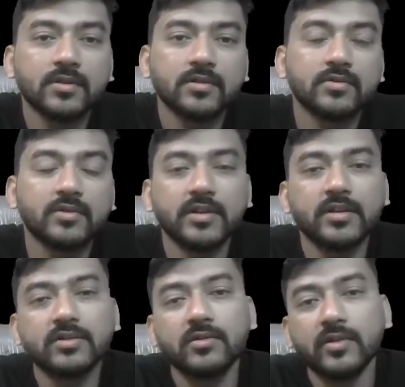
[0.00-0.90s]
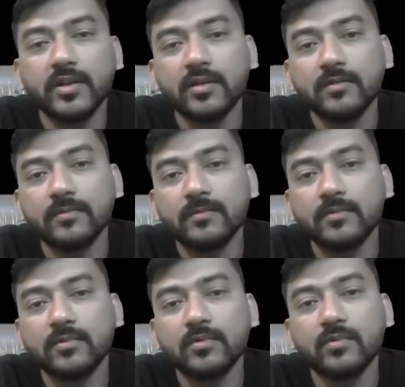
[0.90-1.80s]
So an is equal to again
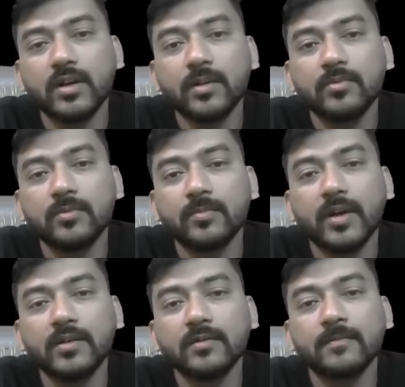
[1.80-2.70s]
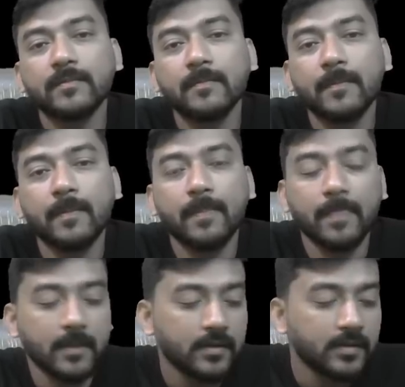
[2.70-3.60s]
1 upon pi
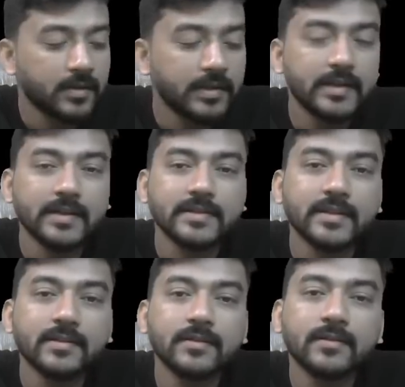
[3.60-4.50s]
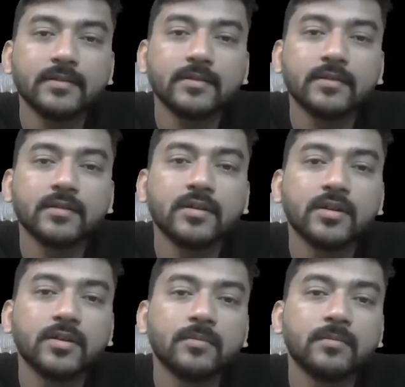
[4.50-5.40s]
integration
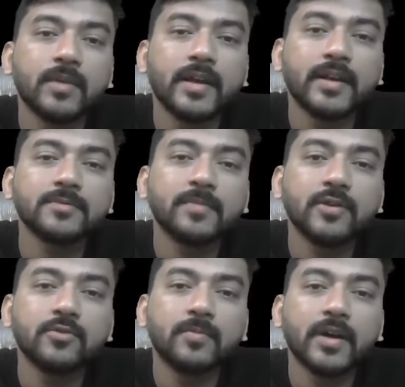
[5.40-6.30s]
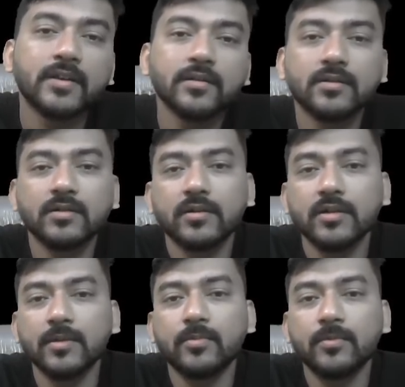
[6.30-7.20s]
minus pi to pi
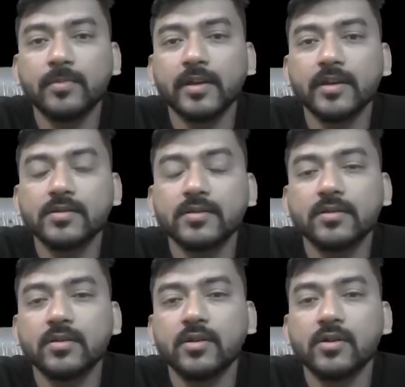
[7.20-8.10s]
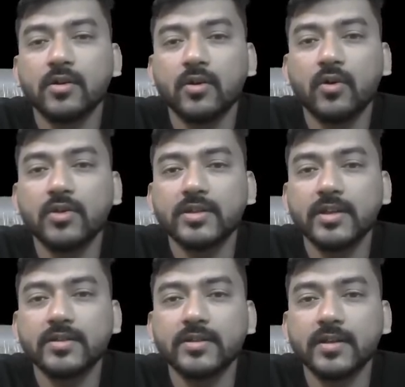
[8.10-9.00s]
f of x cos
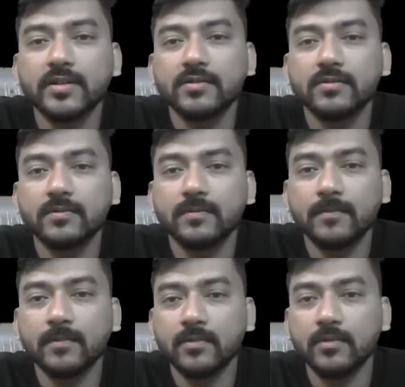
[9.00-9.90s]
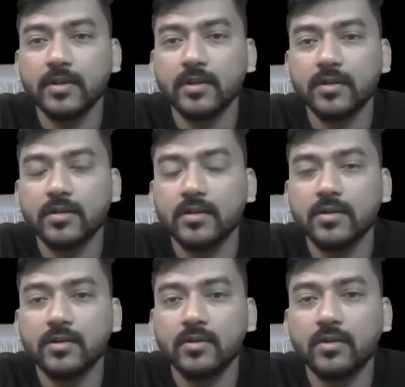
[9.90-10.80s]
nx dx. Okay,
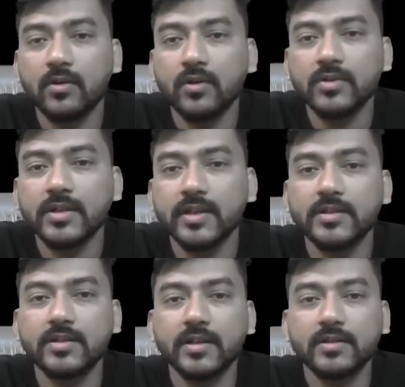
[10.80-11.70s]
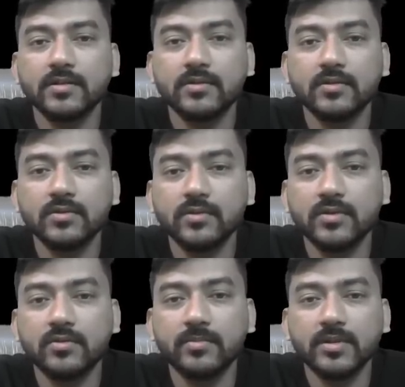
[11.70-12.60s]
cos nx dx. So
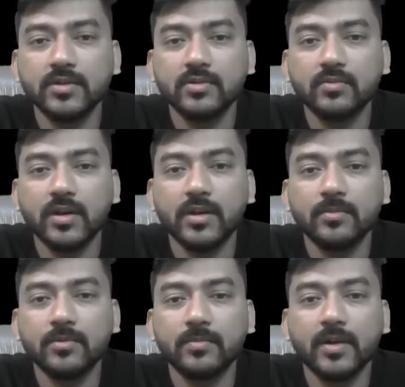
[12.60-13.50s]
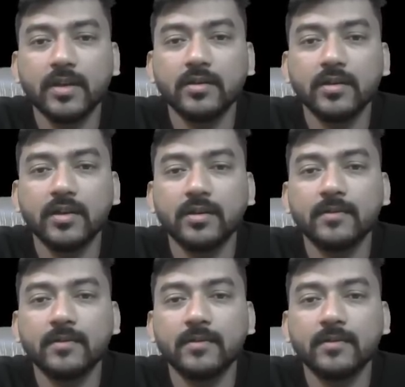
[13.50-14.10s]
it will be just 1 upon pi again